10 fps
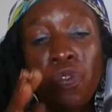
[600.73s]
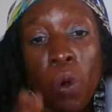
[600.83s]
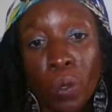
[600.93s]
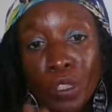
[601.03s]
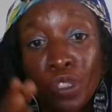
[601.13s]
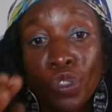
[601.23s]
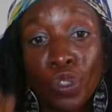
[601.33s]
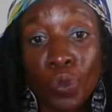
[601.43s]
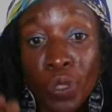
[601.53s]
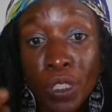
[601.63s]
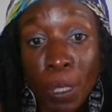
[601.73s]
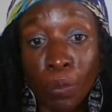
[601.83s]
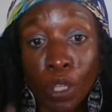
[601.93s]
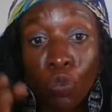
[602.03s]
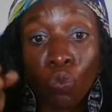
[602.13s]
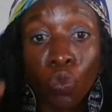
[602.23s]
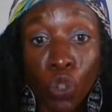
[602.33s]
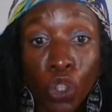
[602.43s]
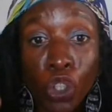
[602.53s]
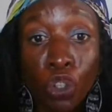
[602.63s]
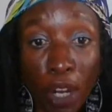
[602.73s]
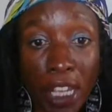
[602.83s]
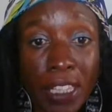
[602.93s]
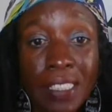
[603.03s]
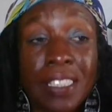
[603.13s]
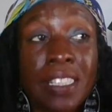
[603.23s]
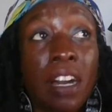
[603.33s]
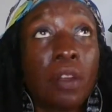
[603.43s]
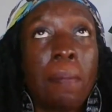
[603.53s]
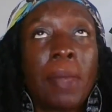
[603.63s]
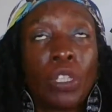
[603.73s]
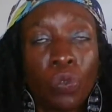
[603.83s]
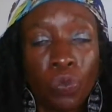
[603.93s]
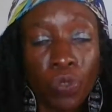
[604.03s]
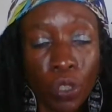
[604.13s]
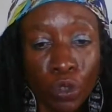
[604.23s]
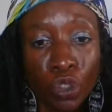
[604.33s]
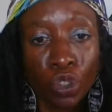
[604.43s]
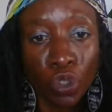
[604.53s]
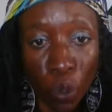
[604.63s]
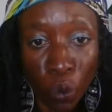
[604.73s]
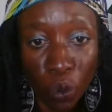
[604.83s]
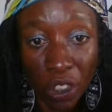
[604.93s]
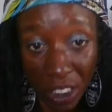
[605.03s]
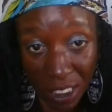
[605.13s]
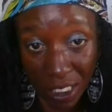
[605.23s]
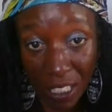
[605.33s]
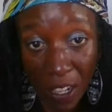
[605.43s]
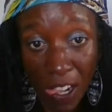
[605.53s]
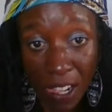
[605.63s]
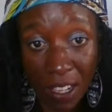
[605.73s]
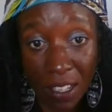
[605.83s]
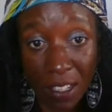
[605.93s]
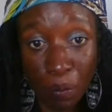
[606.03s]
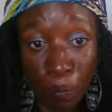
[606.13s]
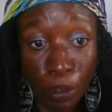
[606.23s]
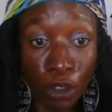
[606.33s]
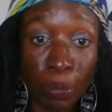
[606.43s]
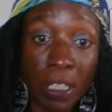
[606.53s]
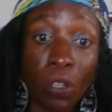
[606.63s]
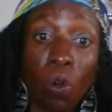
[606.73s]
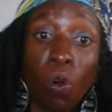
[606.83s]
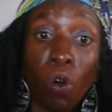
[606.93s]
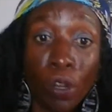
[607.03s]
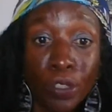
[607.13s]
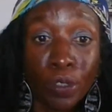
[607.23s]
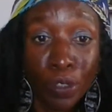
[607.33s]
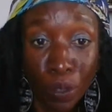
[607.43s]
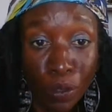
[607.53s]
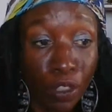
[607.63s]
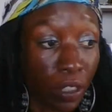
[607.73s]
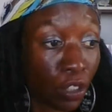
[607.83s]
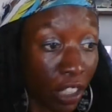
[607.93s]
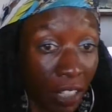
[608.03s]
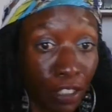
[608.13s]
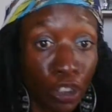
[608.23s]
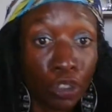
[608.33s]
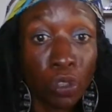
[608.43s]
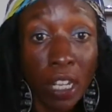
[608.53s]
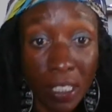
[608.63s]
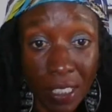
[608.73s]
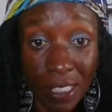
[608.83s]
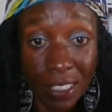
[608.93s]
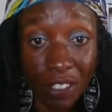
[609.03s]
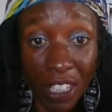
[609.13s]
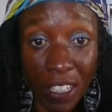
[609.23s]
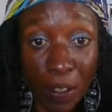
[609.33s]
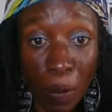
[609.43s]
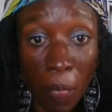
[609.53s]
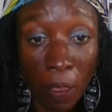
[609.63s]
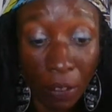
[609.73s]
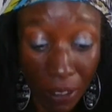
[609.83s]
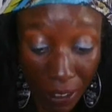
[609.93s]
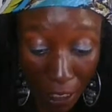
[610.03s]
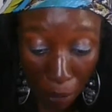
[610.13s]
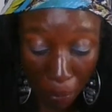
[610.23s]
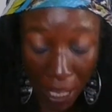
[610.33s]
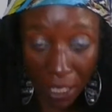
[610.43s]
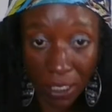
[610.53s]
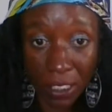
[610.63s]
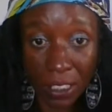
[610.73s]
forward to do something really great that's gonna make you feel so good. But you're being also told to, you're gonna have to trust, right? You have to step back,